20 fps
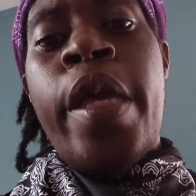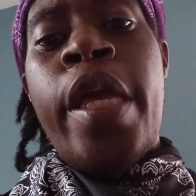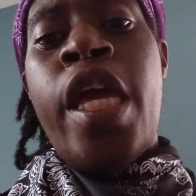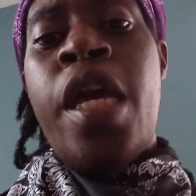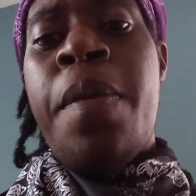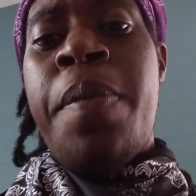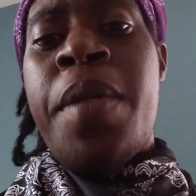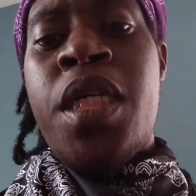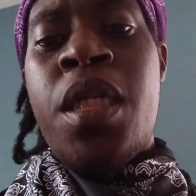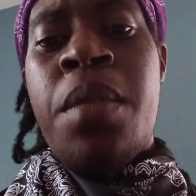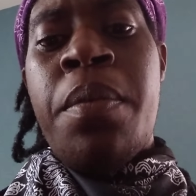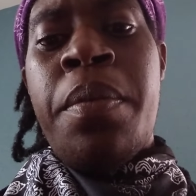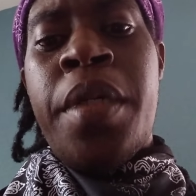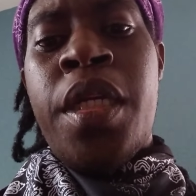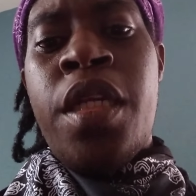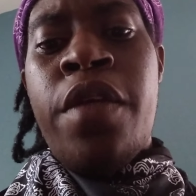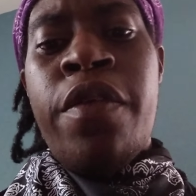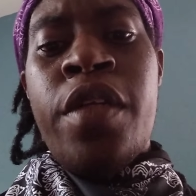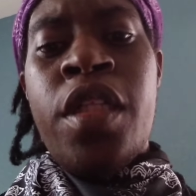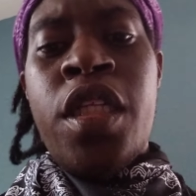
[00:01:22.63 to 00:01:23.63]
It but
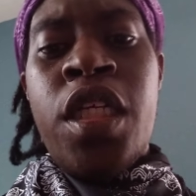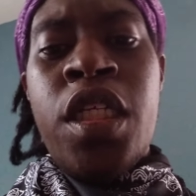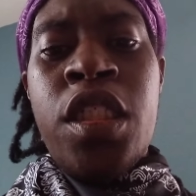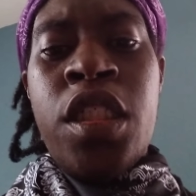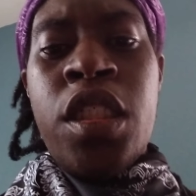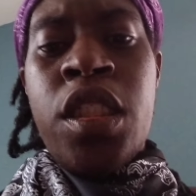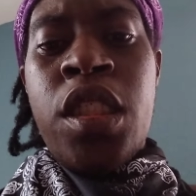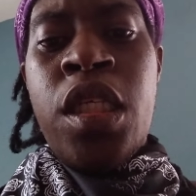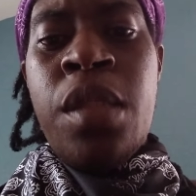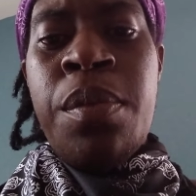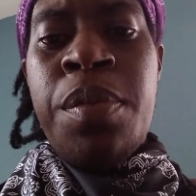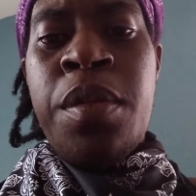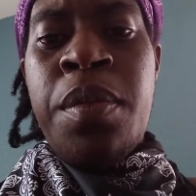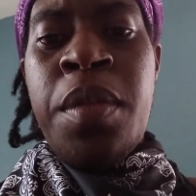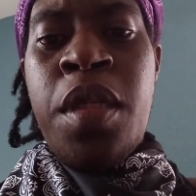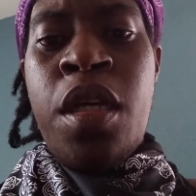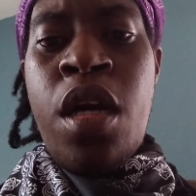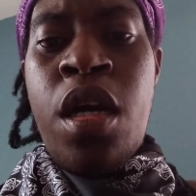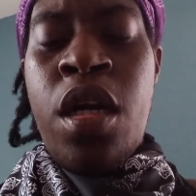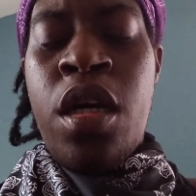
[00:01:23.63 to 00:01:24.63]
but it really just keeps
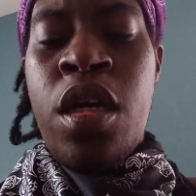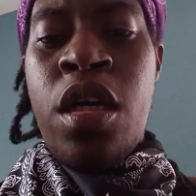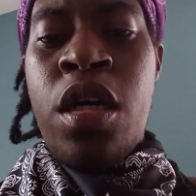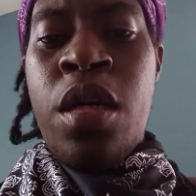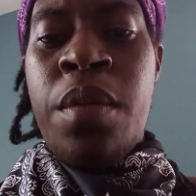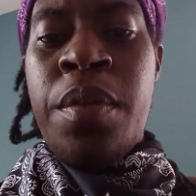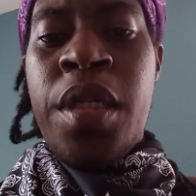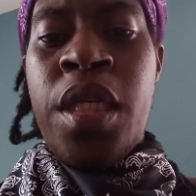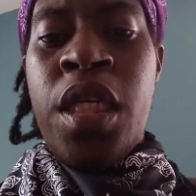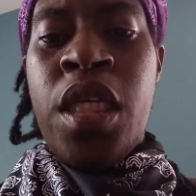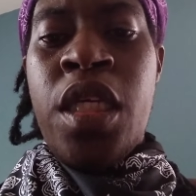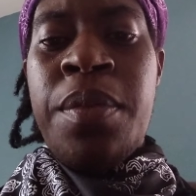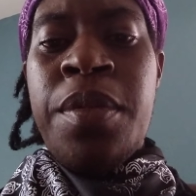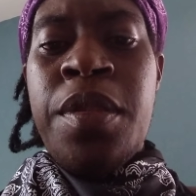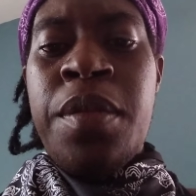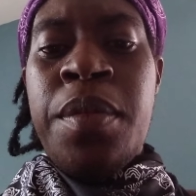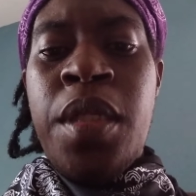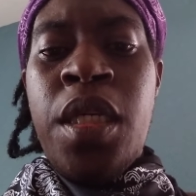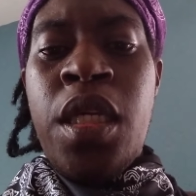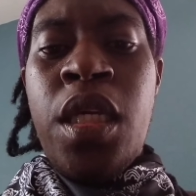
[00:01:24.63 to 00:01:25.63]
me calm and
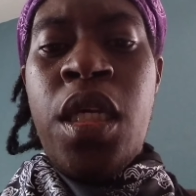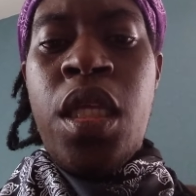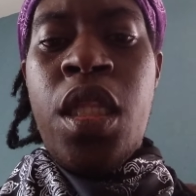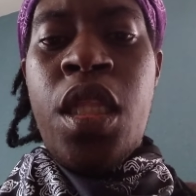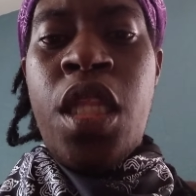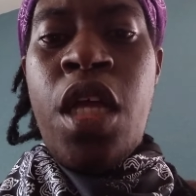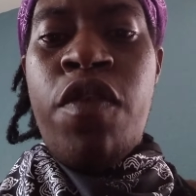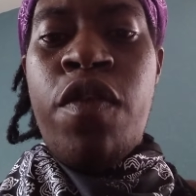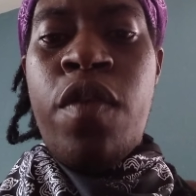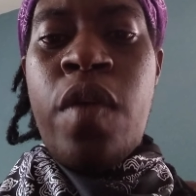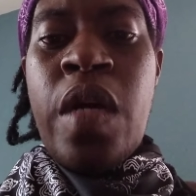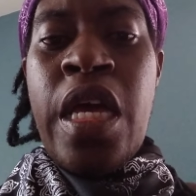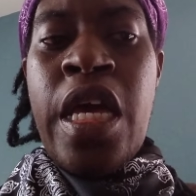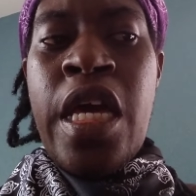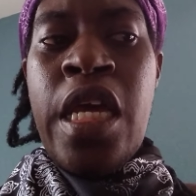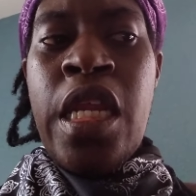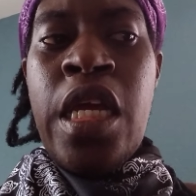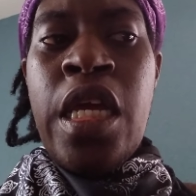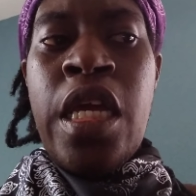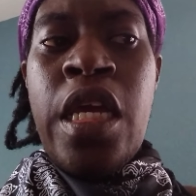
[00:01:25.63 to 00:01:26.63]
keeps me level
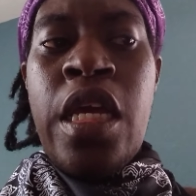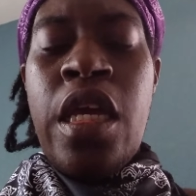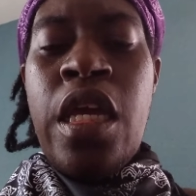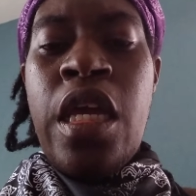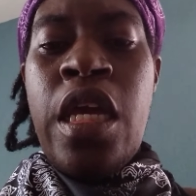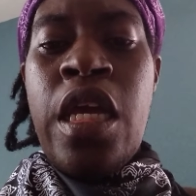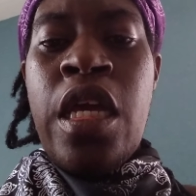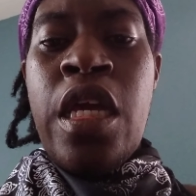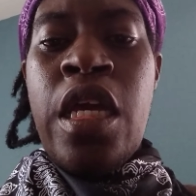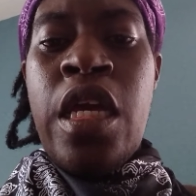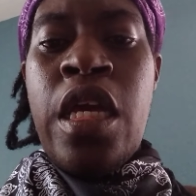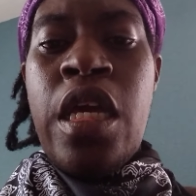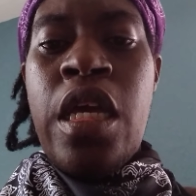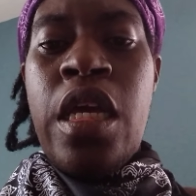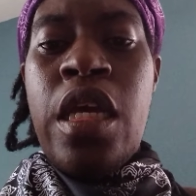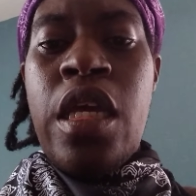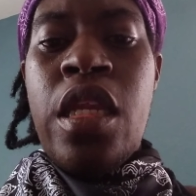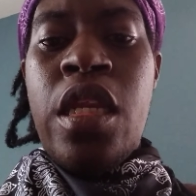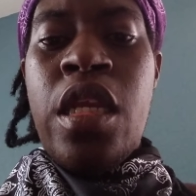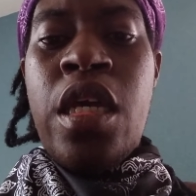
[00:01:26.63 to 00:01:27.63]
headed
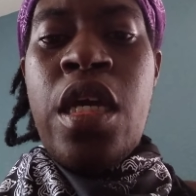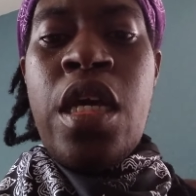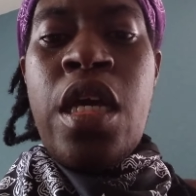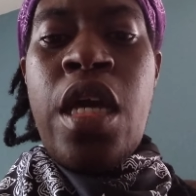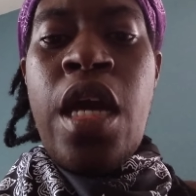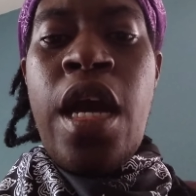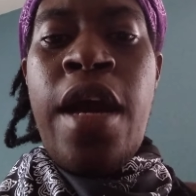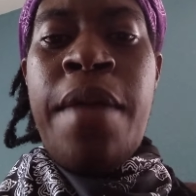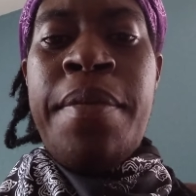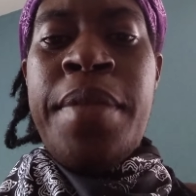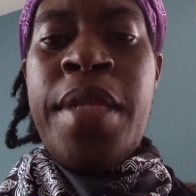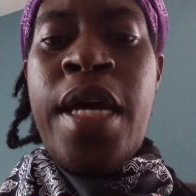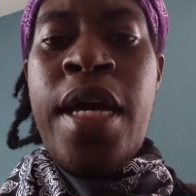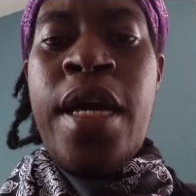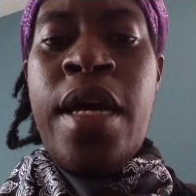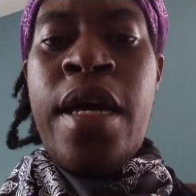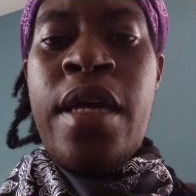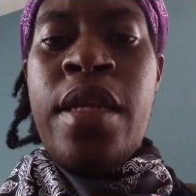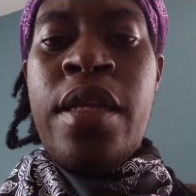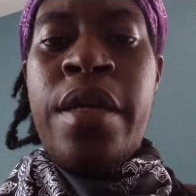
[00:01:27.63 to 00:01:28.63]
and I'm
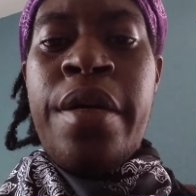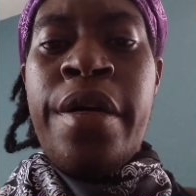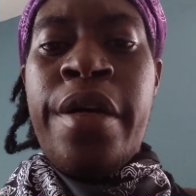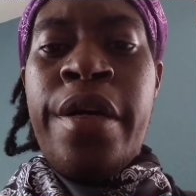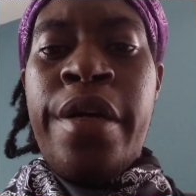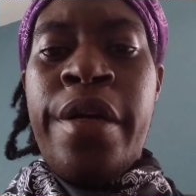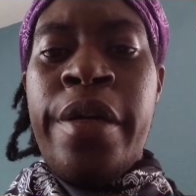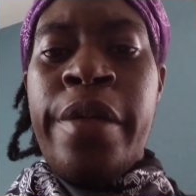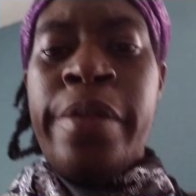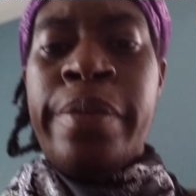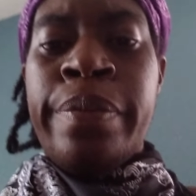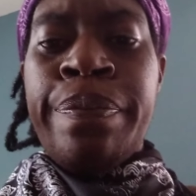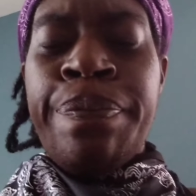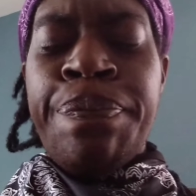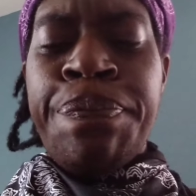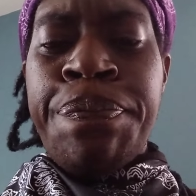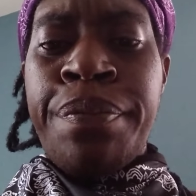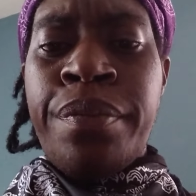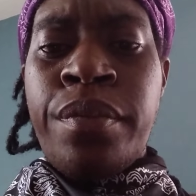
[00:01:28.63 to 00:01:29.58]
not um,